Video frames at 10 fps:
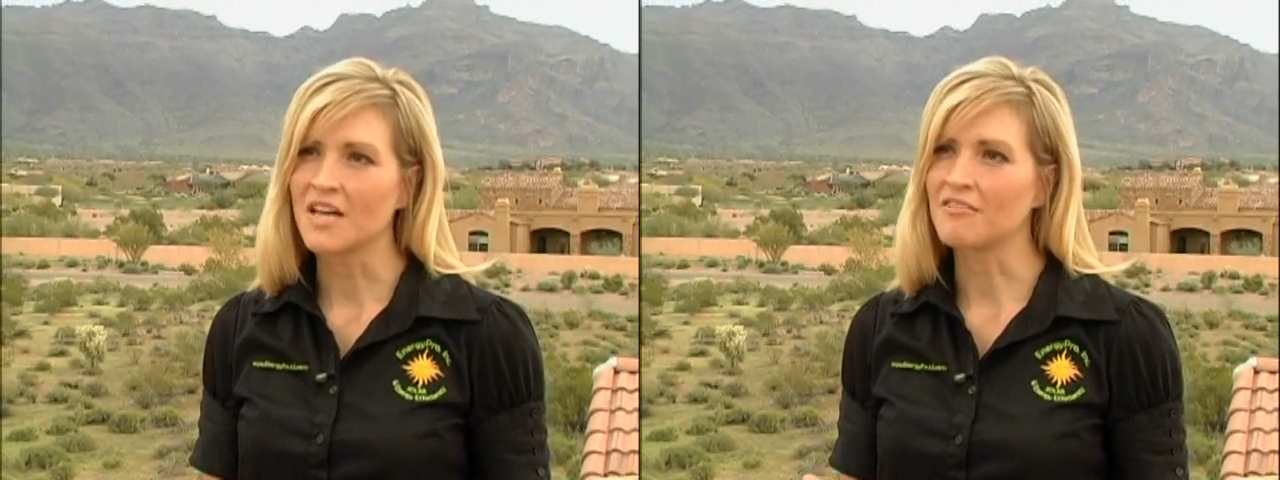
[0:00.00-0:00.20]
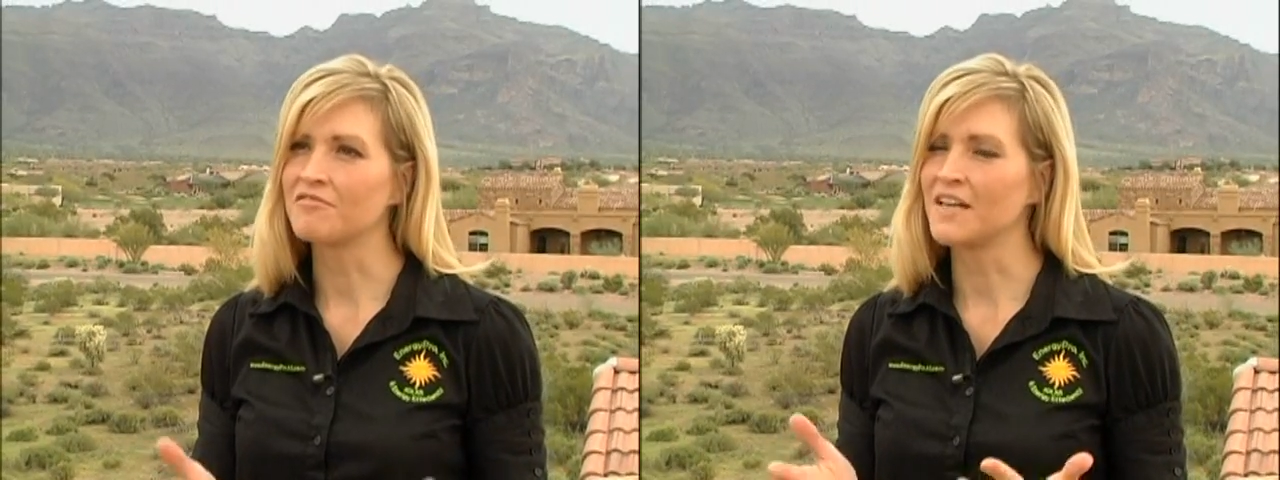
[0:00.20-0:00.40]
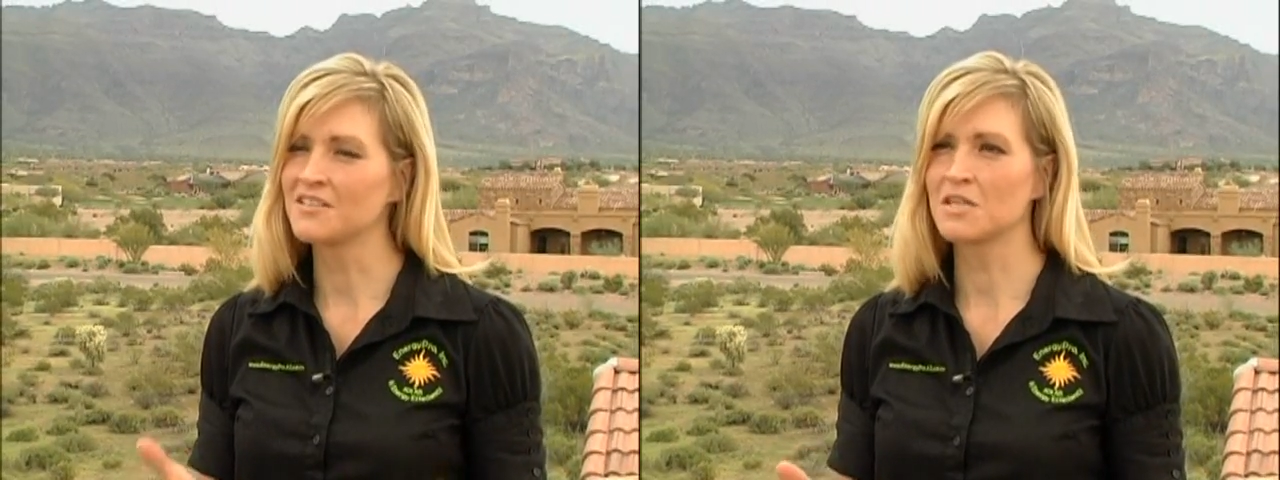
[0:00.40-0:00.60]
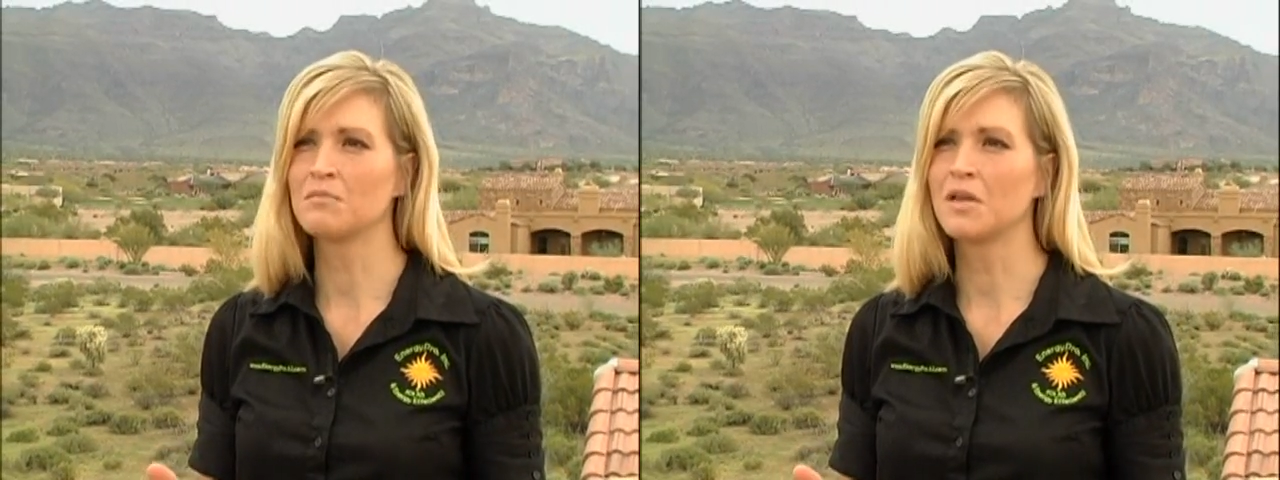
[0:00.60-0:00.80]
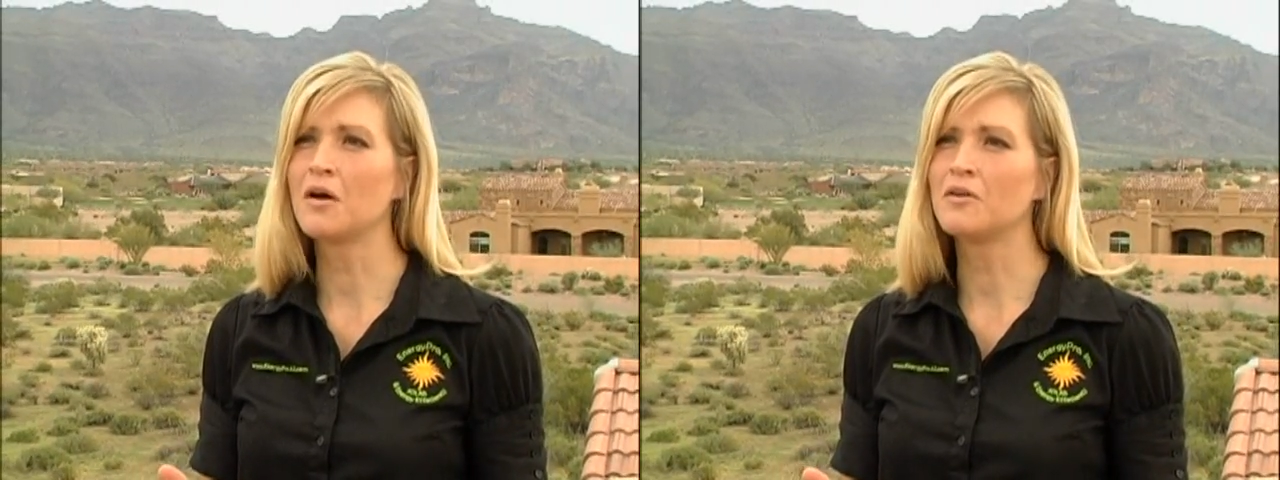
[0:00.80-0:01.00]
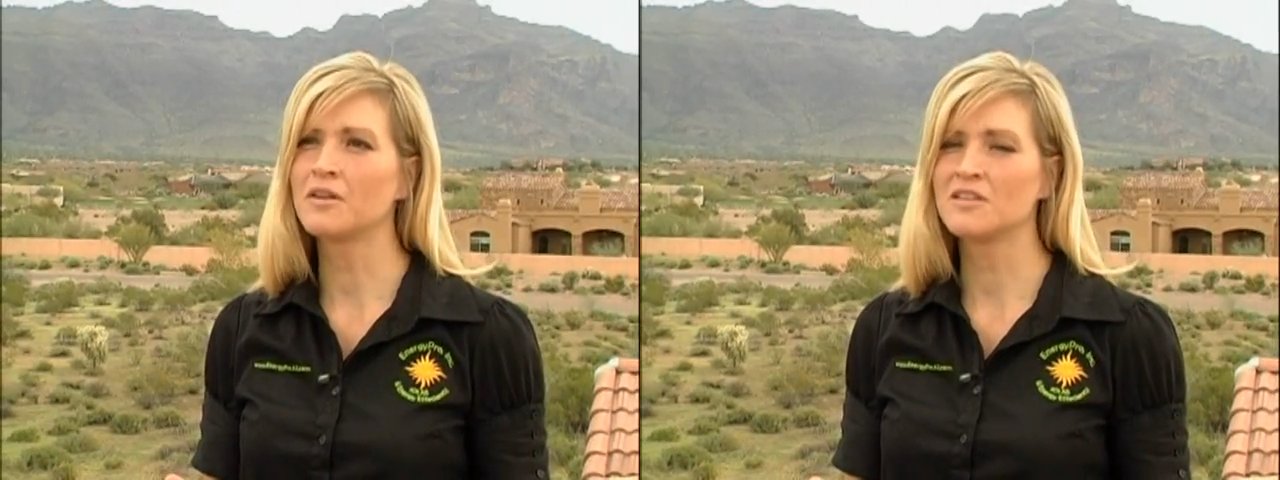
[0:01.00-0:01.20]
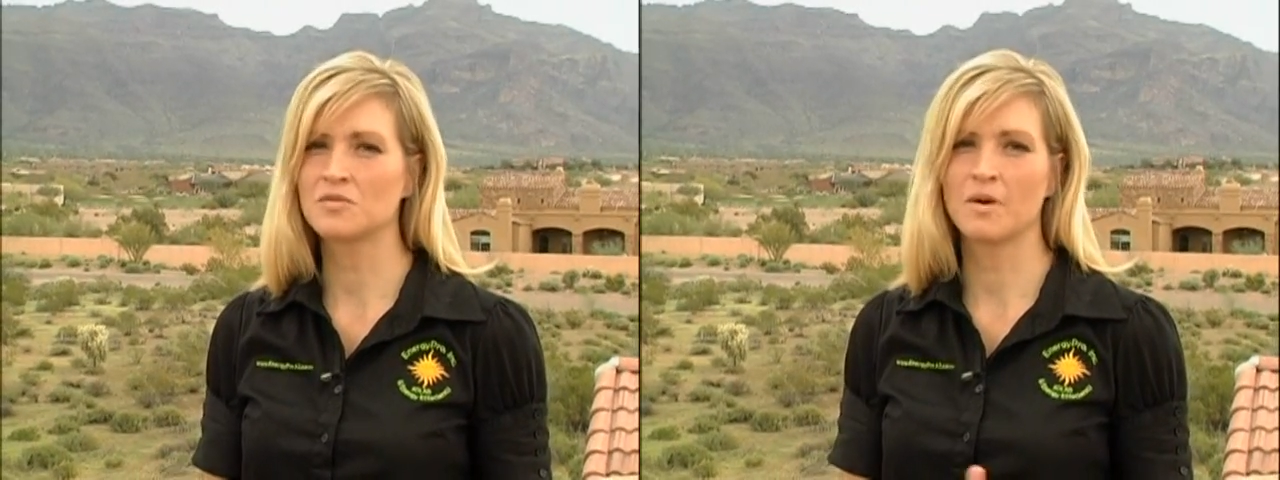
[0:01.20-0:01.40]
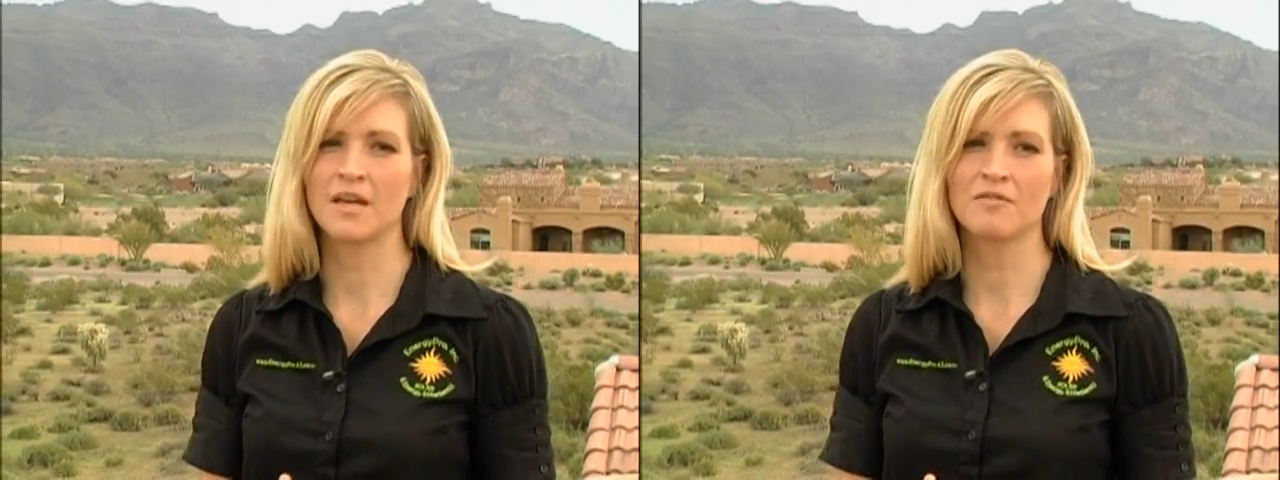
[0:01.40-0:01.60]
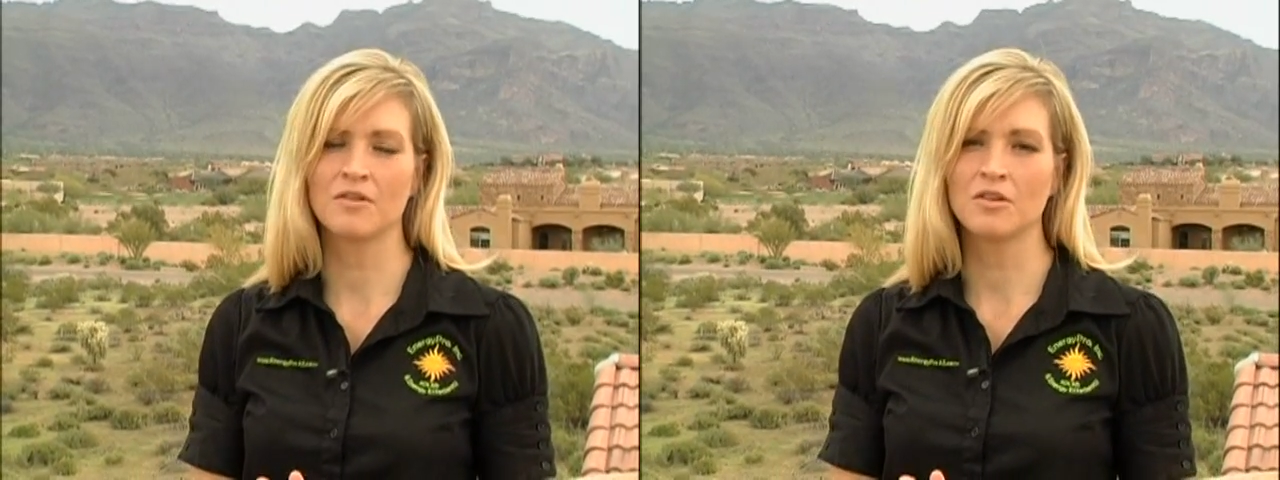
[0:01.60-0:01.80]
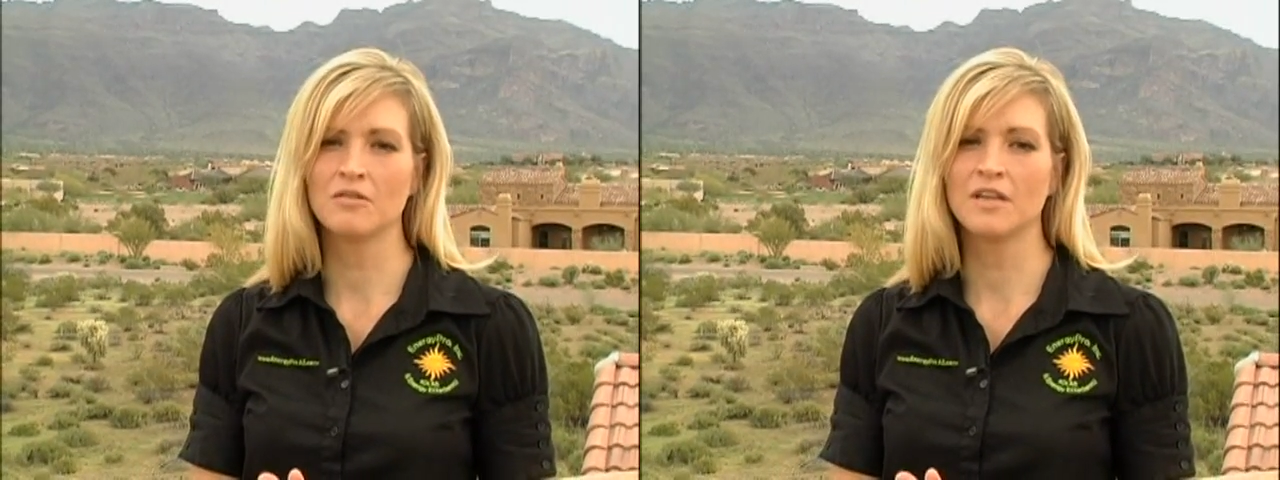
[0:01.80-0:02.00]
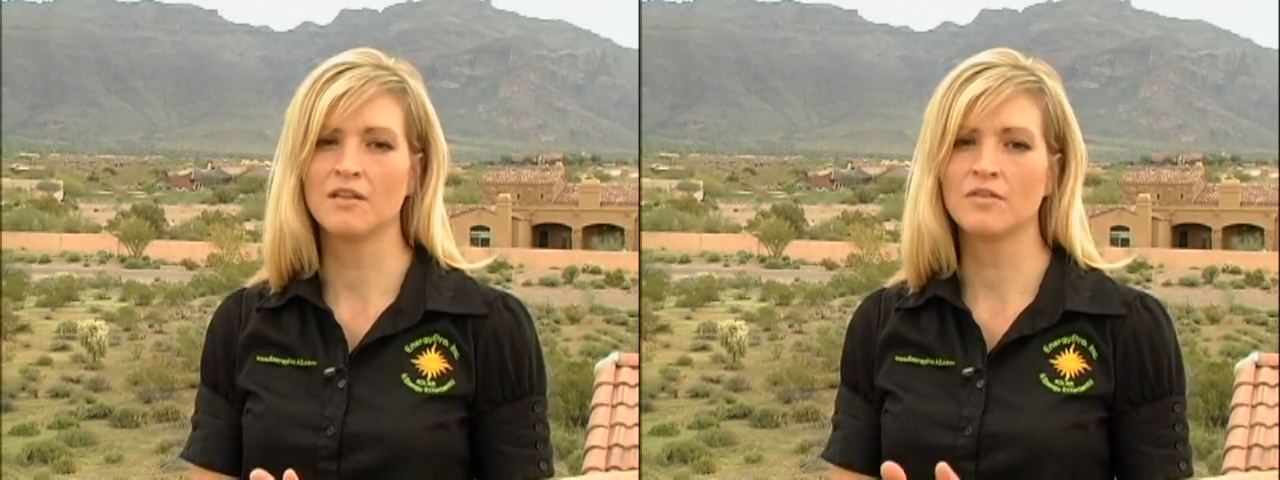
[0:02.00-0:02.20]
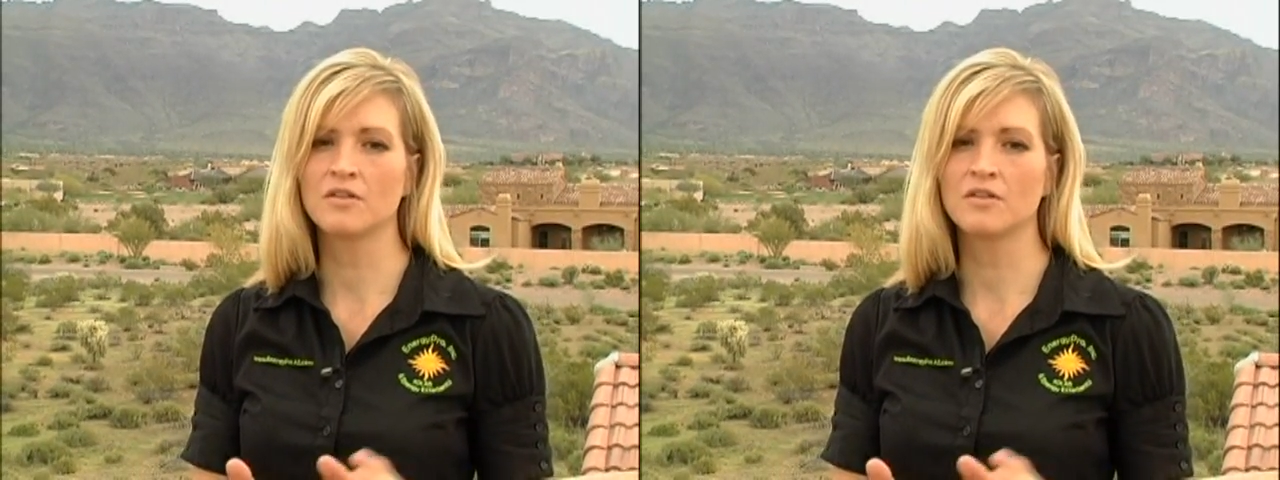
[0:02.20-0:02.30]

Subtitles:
A phantom load is whenever you leave